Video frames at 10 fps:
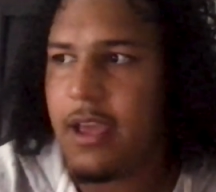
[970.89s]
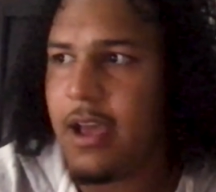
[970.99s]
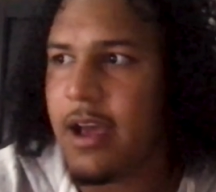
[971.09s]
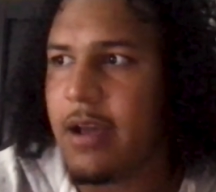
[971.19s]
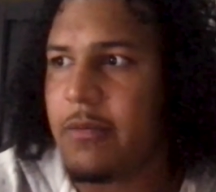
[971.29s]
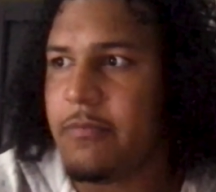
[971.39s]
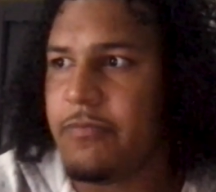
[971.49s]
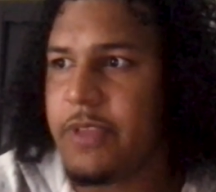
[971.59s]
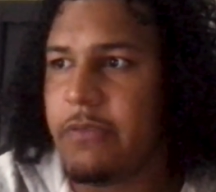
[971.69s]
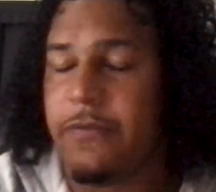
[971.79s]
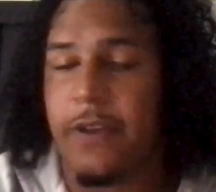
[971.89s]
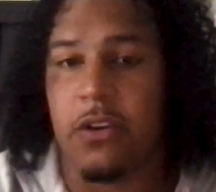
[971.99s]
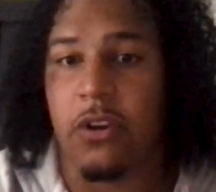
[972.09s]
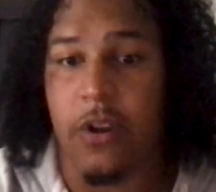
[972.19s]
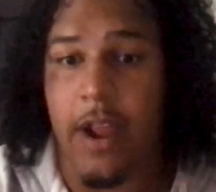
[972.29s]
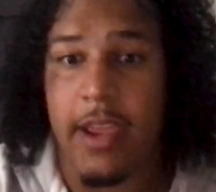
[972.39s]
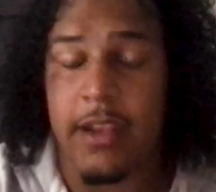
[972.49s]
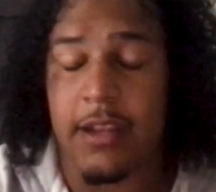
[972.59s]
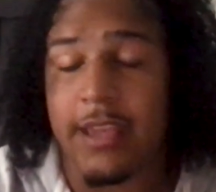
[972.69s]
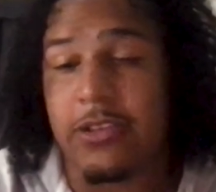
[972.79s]
um, it felt
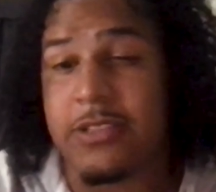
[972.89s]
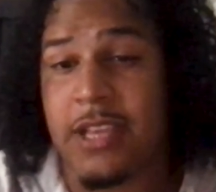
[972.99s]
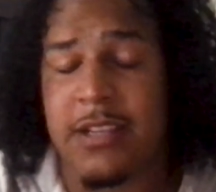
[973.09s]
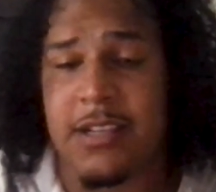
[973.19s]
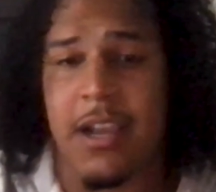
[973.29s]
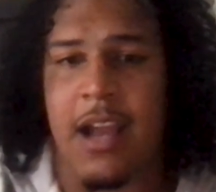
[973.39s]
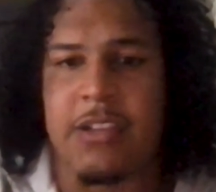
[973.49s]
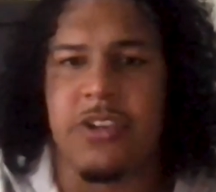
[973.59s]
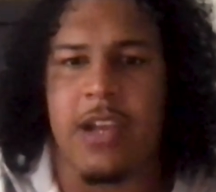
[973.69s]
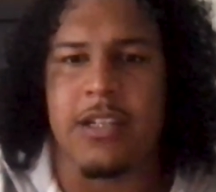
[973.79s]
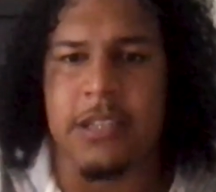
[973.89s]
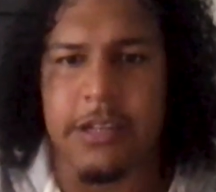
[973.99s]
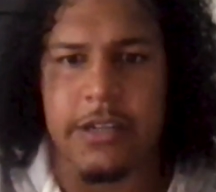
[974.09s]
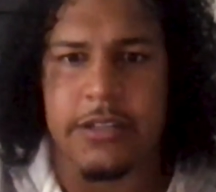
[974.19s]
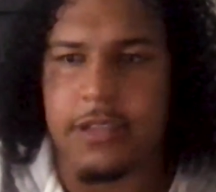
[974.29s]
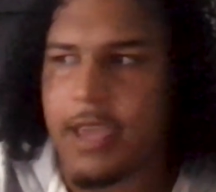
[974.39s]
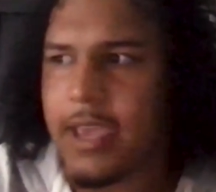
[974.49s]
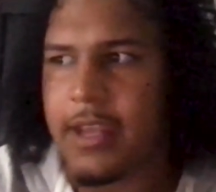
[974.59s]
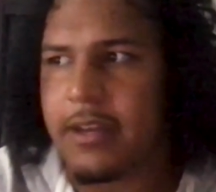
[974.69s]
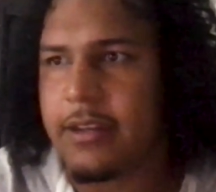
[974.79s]
great and like you said it's a contract year
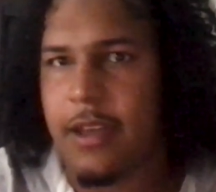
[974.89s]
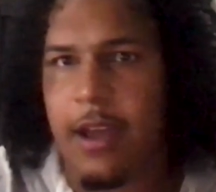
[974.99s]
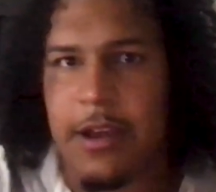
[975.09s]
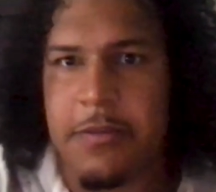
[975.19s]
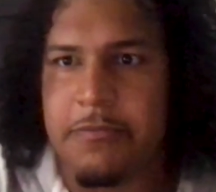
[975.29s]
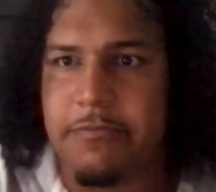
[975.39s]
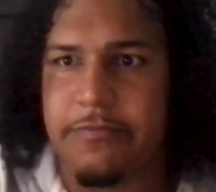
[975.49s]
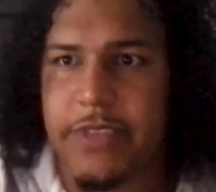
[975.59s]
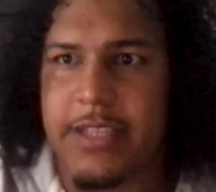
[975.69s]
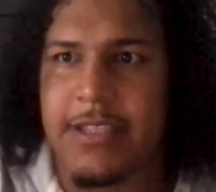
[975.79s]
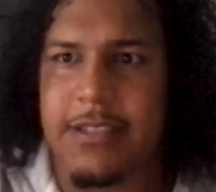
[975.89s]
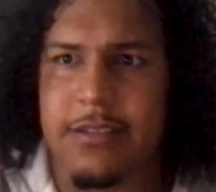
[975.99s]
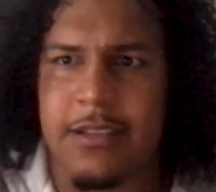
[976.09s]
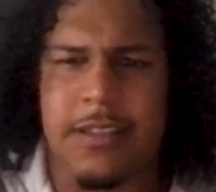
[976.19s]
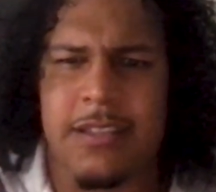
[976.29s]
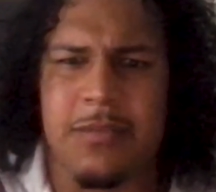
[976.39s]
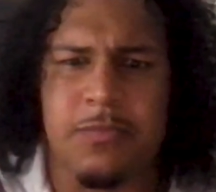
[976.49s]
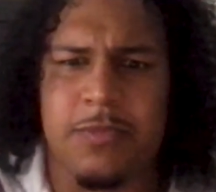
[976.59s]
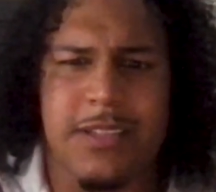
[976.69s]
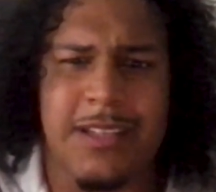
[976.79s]
and um, this is this is
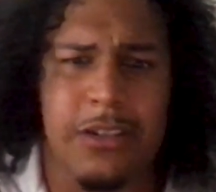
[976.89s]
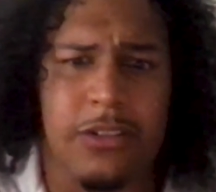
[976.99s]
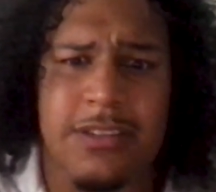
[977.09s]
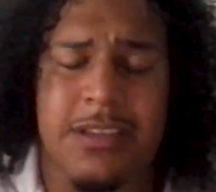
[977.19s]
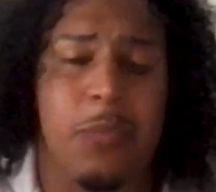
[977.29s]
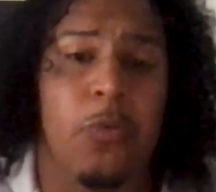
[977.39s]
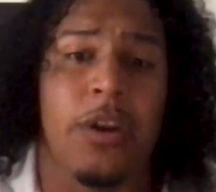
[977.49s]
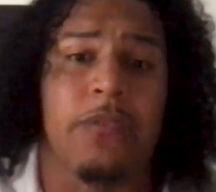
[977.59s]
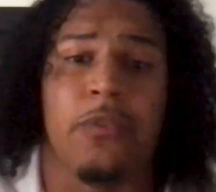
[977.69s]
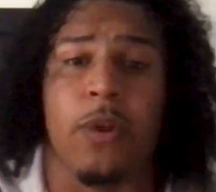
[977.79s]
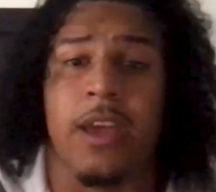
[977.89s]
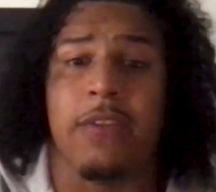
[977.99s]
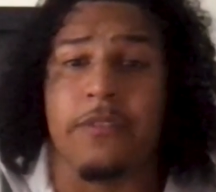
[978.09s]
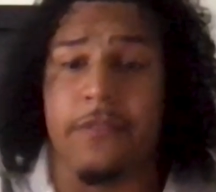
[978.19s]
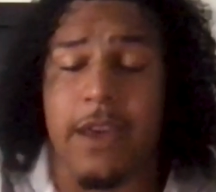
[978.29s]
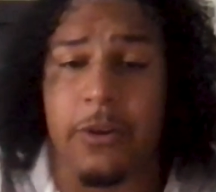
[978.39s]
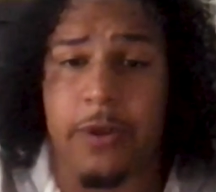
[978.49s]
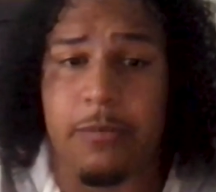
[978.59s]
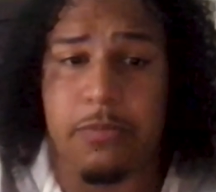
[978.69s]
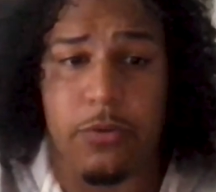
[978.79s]
still somewhat of a way of a
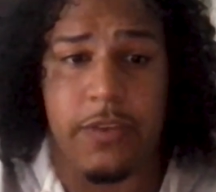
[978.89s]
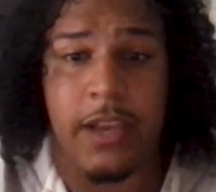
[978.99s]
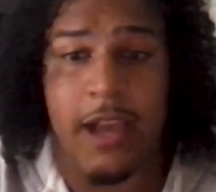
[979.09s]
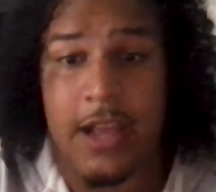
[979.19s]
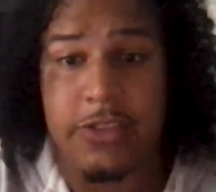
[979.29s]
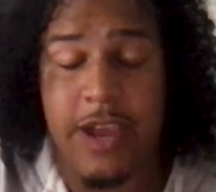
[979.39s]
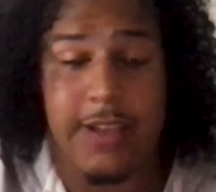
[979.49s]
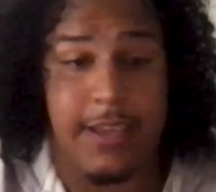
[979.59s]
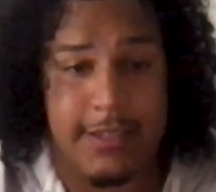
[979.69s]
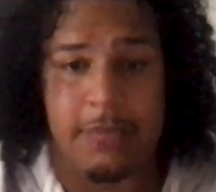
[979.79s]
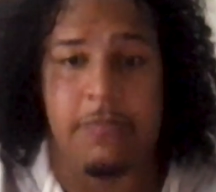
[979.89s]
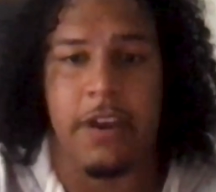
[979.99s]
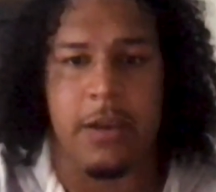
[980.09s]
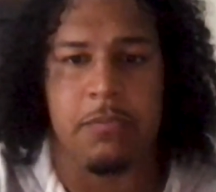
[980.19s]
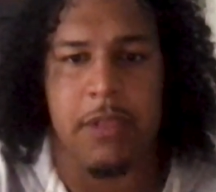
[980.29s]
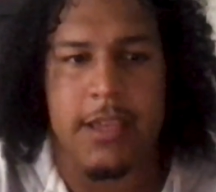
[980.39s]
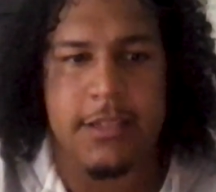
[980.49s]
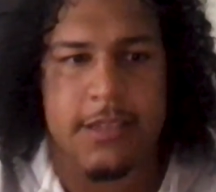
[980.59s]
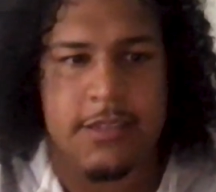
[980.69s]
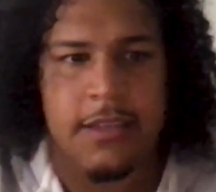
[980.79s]
veteran prove it contract yes i'm very
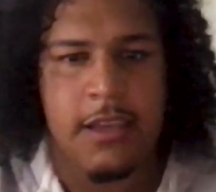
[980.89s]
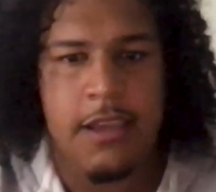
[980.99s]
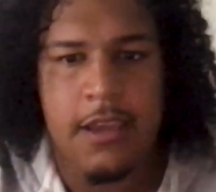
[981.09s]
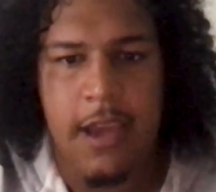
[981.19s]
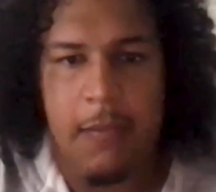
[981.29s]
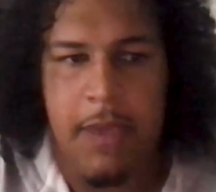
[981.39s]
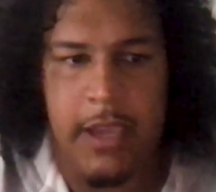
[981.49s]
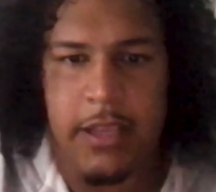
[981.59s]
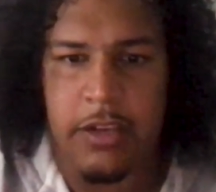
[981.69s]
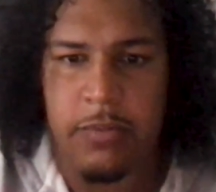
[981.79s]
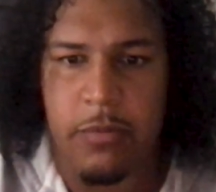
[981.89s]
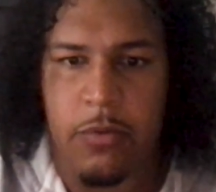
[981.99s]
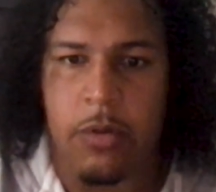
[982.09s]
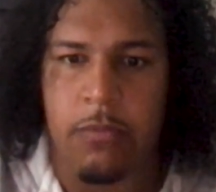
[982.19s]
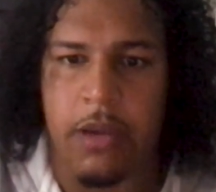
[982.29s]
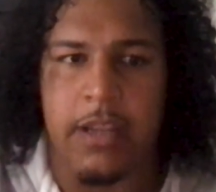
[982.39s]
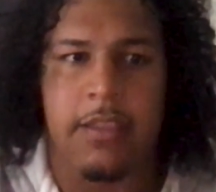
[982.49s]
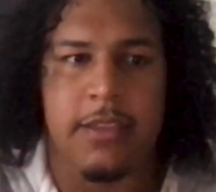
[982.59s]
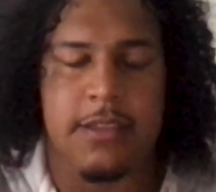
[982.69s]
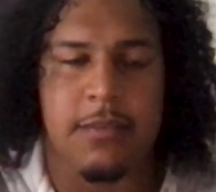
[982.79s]
blessed because I make a little bit more money
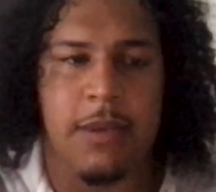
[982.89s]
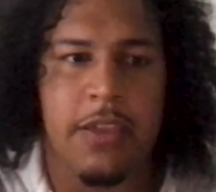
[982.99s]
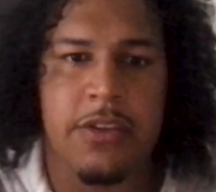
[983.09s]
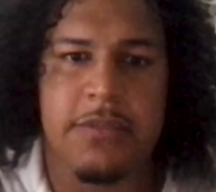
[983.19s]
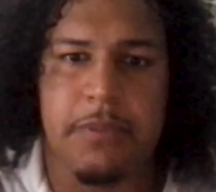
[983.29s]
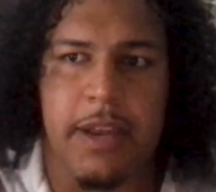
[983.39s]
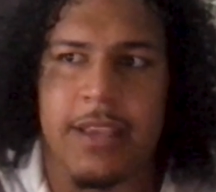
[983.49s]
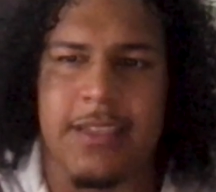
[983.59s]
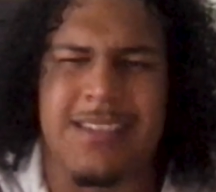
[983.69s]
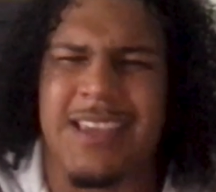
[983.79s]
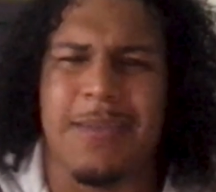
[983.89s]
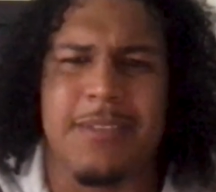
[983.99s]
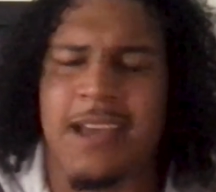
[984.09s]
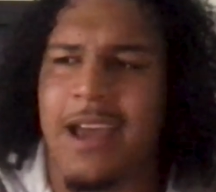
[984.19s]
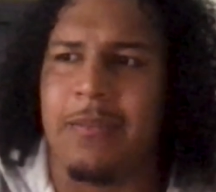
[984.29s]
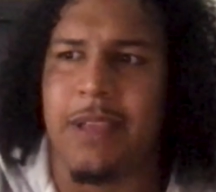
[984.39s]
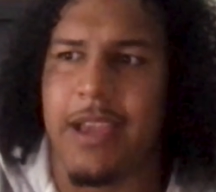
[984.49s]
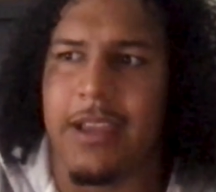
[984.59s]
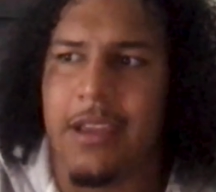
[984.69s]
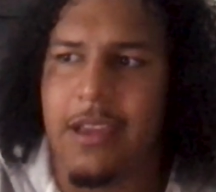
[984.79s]
than some others, but at the same time,
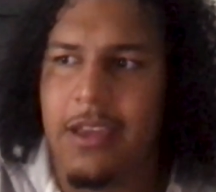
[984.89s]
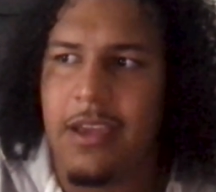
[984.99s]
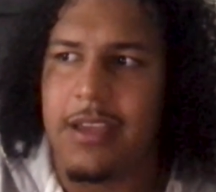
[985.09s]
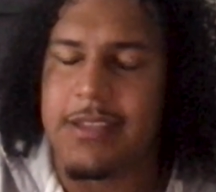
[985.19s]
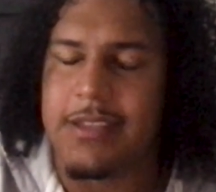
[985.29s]
like it's